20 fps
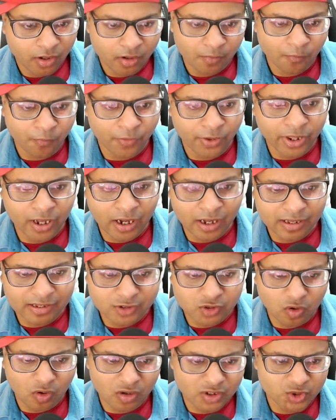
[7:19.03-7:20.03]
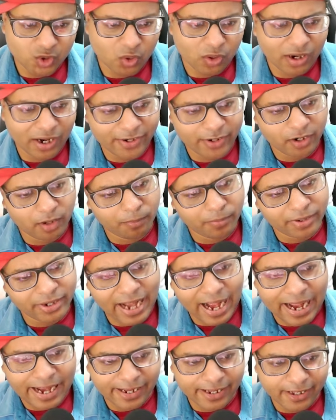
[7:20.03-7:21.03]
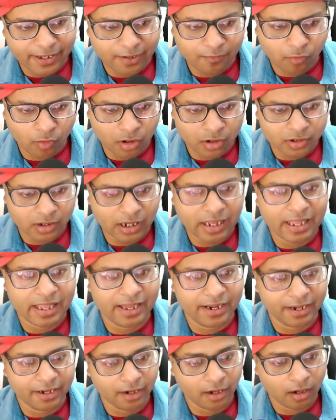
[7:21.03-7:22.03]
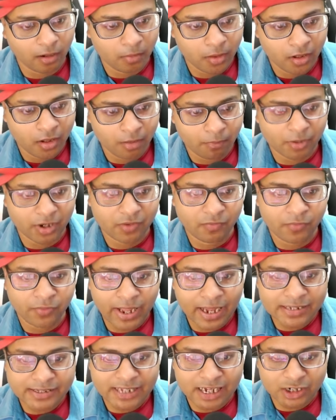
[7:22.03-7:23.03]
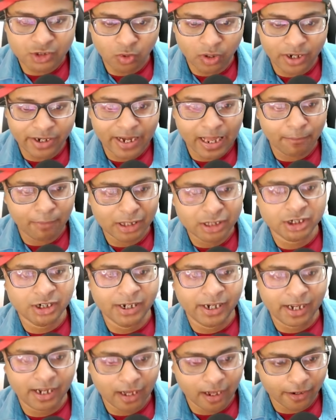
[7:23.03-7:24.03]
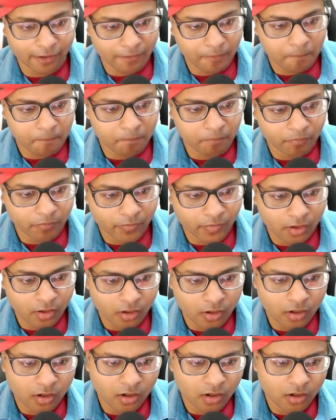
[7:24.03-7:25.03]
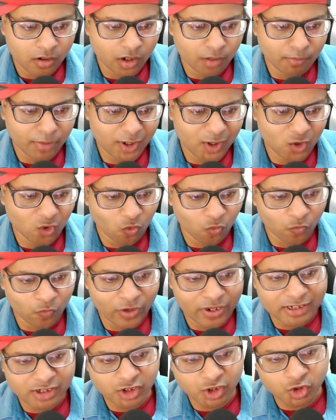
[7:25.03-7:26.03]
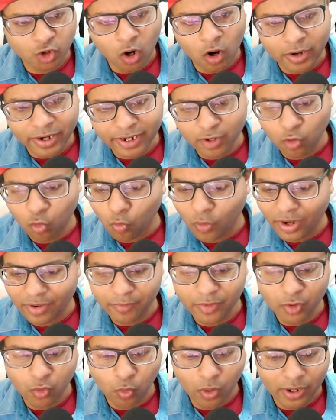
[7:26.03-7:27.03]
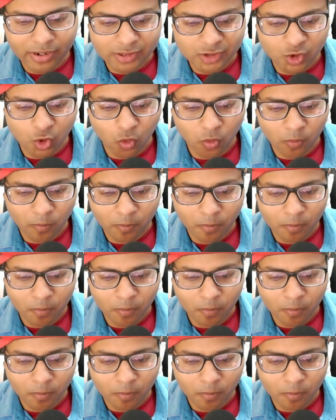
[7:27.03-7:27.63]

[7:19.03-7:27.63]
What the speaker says: Freya is also kind of tanky for the arena, but Freya is actually damage dealer. Number 2, very strong in 1v1. So